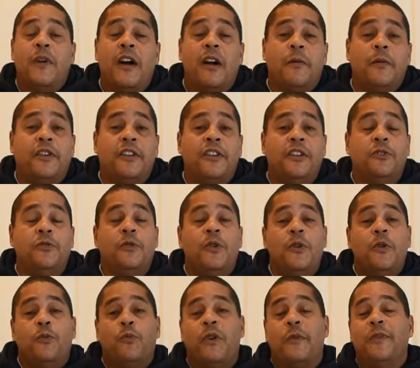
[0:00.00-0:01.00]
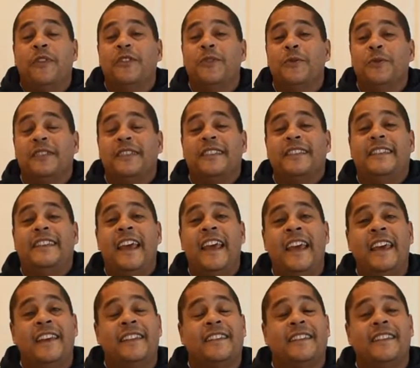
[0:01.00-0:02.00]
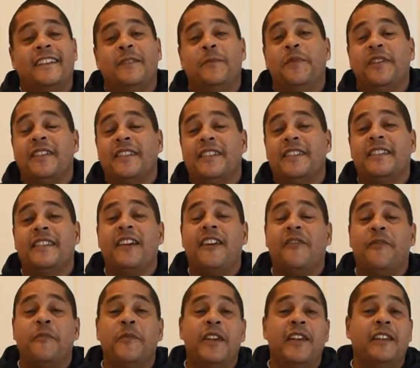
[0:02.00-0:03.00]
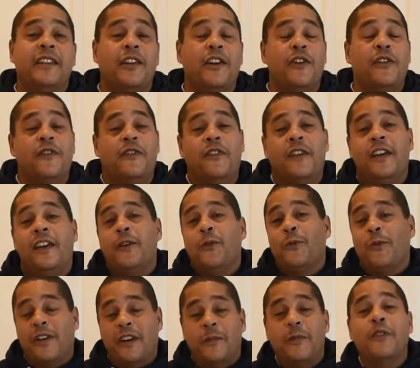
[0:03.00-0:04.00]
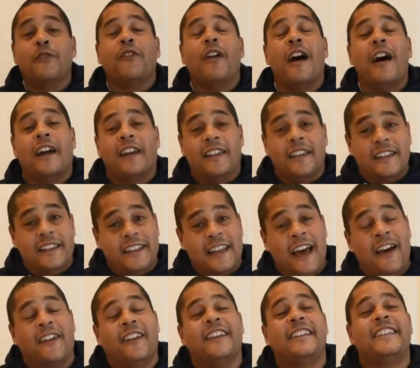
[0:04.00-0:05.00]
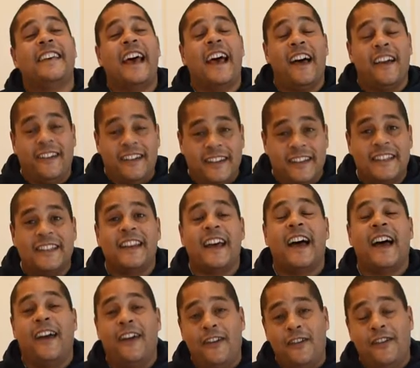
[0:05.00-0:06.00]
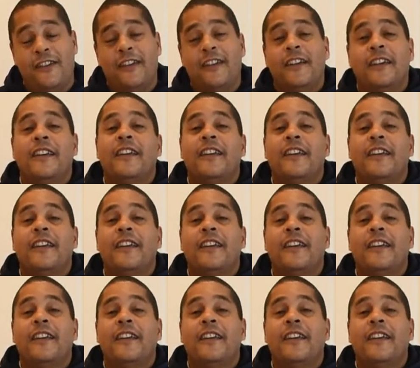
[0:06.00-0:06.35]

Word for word: Barbecue. What I'm be doing today is going to be a stuffed meatloaf. We're going to be rocking this out Italian style.